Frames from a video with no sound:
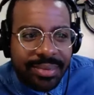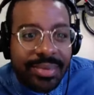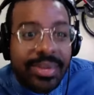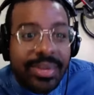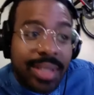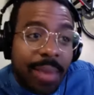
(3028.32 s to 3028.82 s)

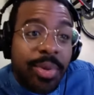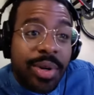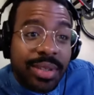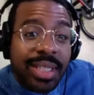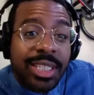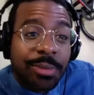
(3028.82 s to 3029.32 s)
The number
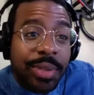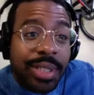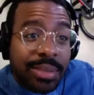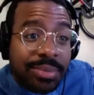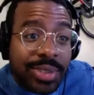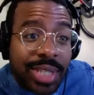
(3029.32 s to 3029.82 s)
one thing is
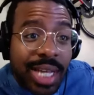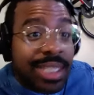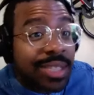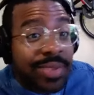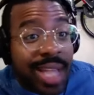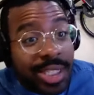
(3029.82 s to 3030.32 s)
being
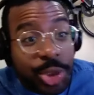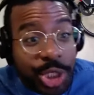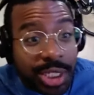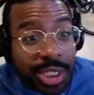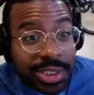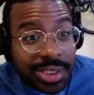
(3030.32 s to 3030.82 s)
objective and not
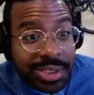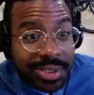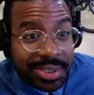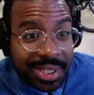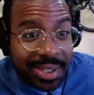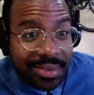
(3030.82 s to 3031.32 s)
judging
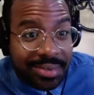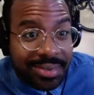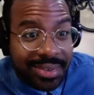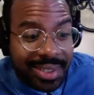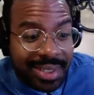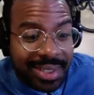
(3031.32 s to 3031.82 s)
yourself.
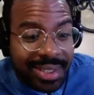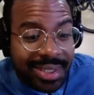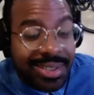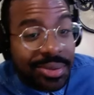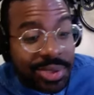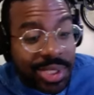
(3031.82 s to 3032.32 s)

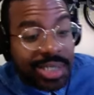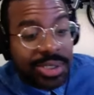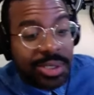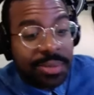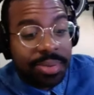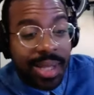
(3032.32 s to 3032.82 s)
You judge
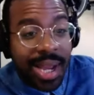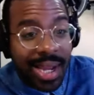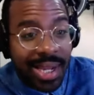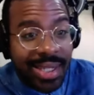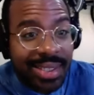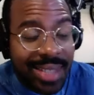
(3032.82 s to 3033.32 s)
your
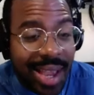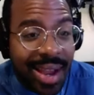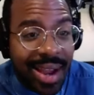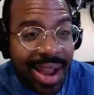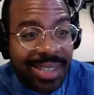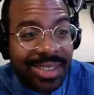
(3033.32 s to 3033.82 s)
playing.
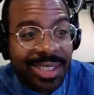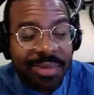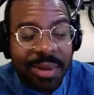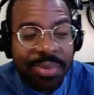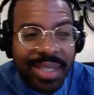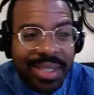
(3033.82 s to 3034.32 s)
Yeah, I judge
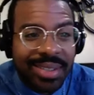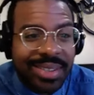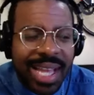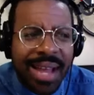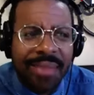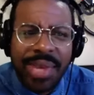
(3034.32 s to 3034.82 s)
my playing all
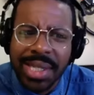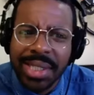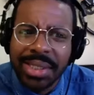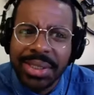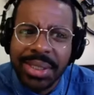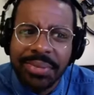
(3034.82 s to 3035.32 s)
the time in
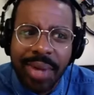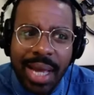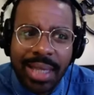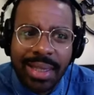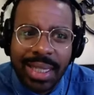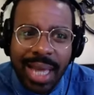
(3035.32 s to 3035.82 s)
a good
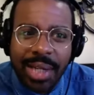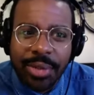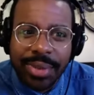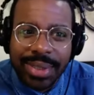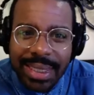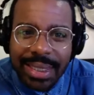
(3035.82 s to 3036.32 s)
way. Like I
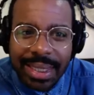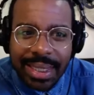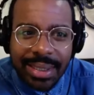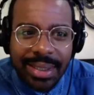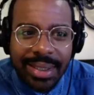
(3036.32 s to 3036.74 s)
critique it.